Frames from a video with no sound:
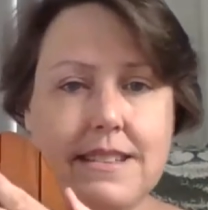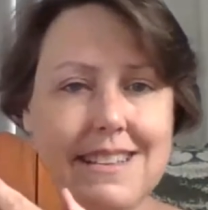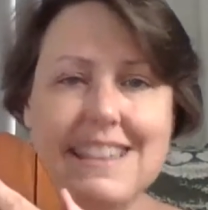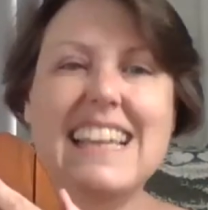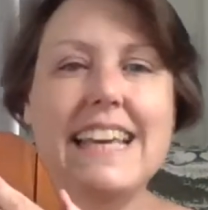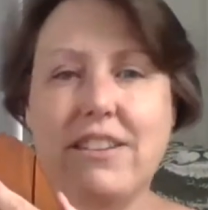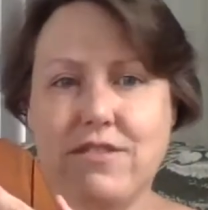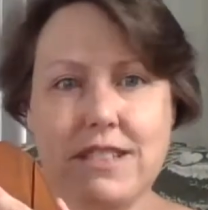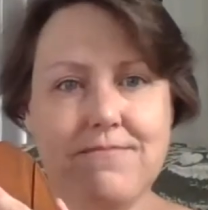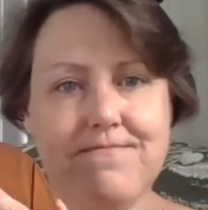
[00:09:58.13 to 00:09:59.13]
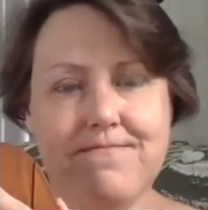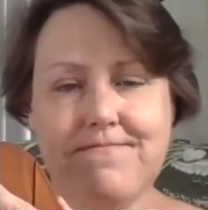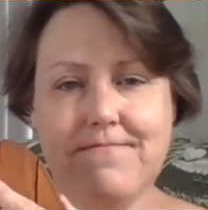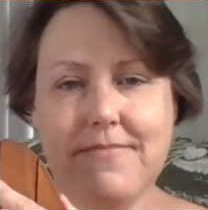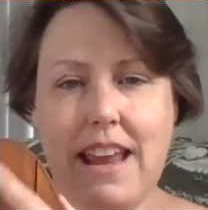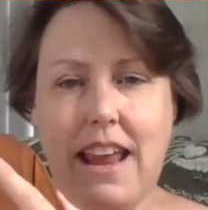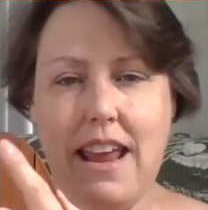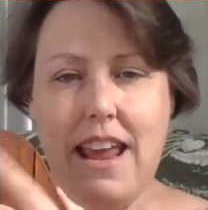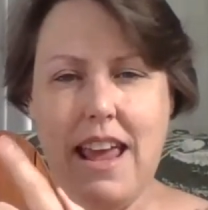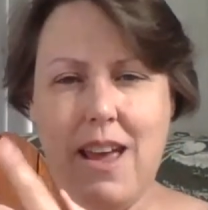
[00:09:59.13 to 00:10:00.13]
leaves.
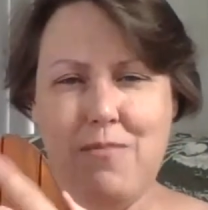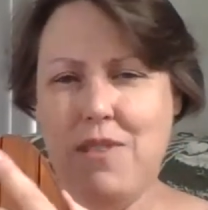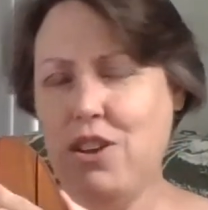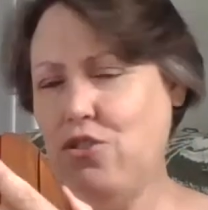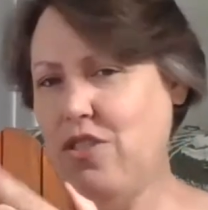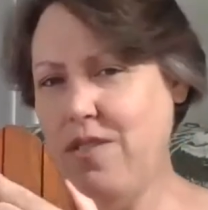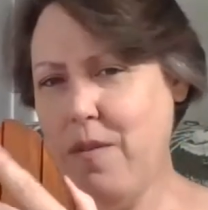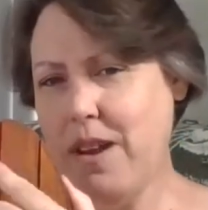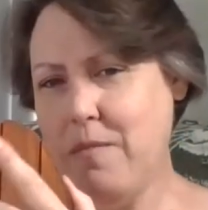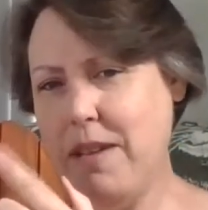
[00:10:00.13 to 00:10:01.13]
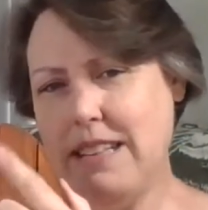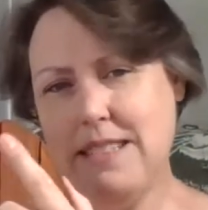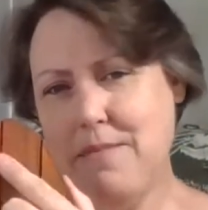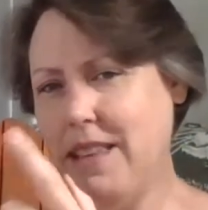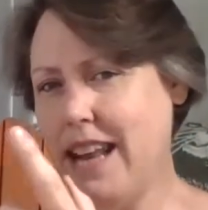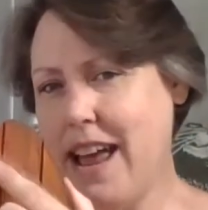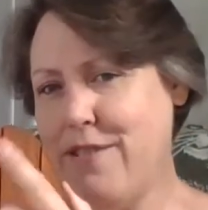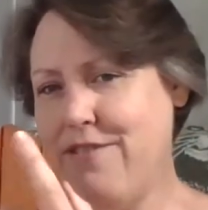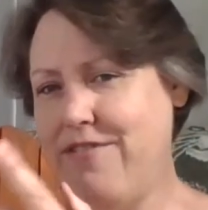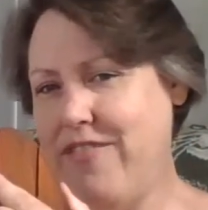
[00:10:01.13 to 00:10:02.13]
Not sure if I'm going to make something out of
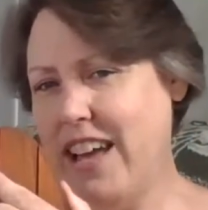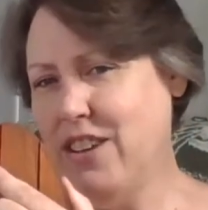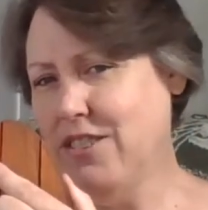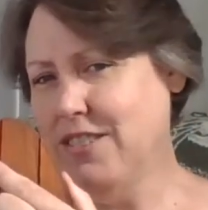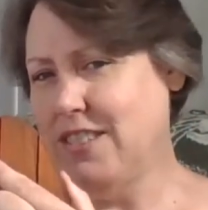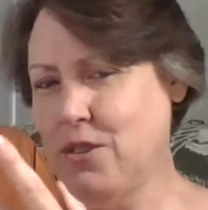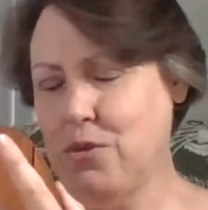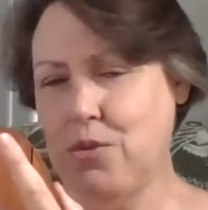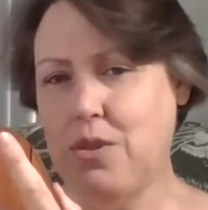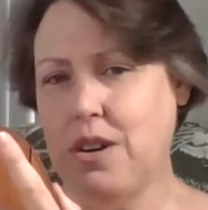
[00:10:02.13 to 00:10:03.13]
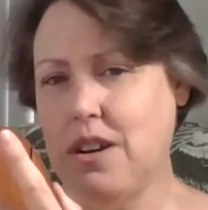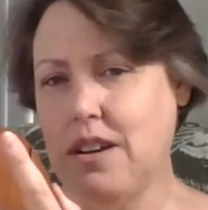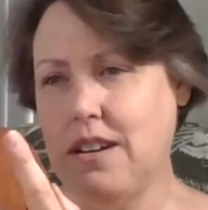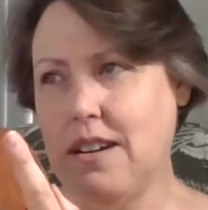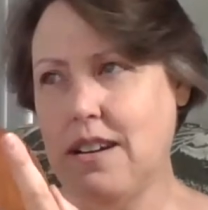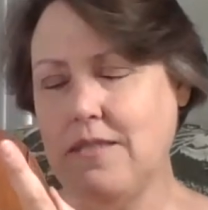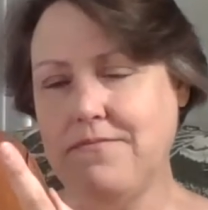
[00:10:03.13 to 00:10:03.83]
felt or